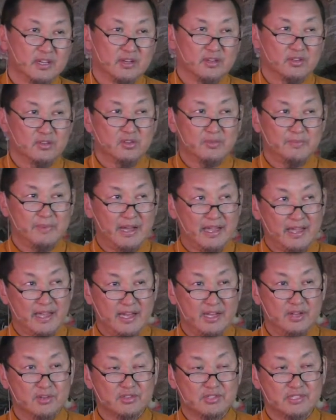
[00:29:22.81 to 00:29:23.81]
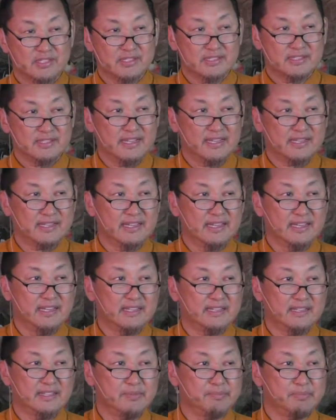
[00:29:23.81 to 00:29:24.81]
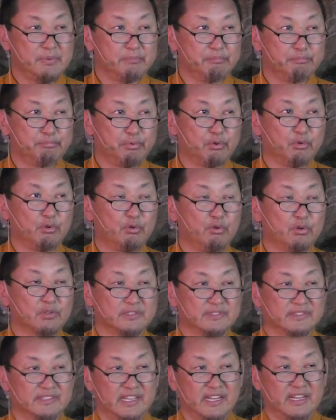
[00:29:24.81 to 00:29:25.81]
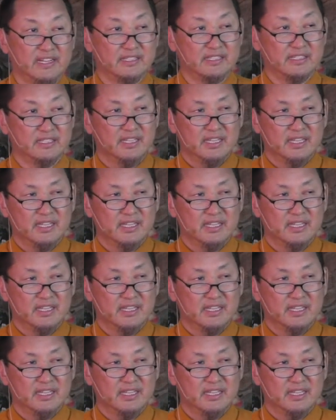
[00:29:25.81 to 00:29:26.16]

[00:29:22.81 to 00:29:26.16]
Oh, my house is like a little bit broken there.